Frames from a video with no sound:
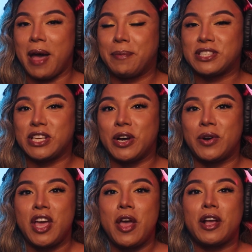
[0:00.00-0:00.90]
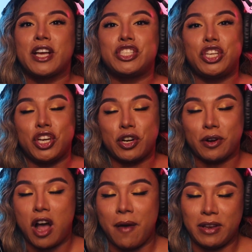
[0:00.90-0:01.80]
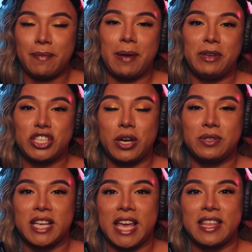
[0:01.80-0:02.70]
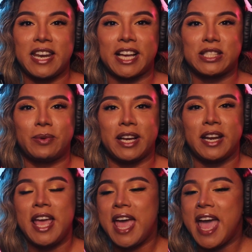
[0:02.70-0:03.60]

episode because your comment might be chosen in the next one.